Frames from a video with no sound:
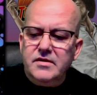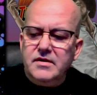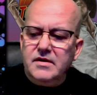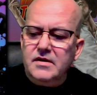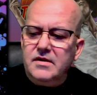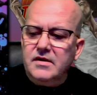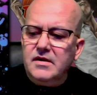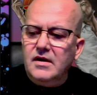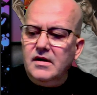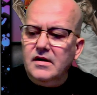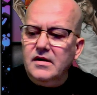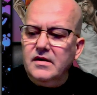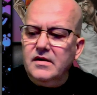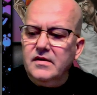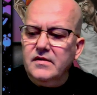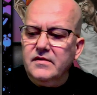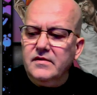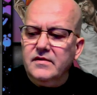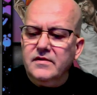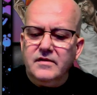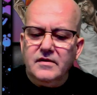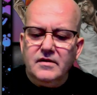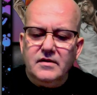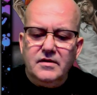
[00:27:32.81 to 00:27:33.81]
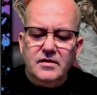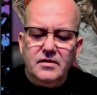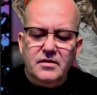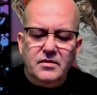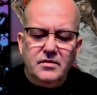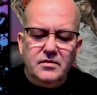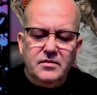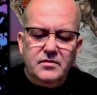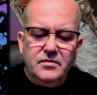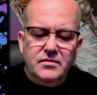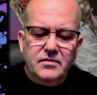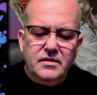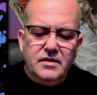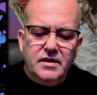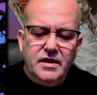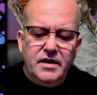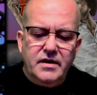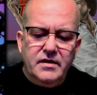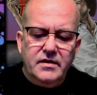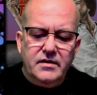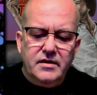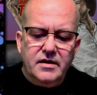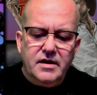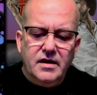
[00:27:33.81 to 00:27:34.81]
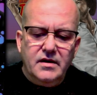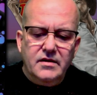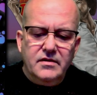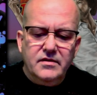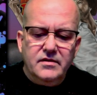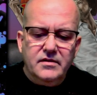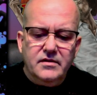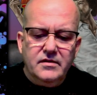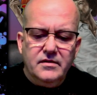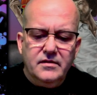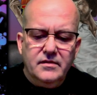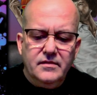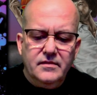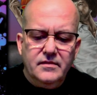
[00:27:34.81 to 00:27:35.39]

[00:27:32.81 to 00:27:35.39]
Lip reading: the tongue because it's a little lighter color.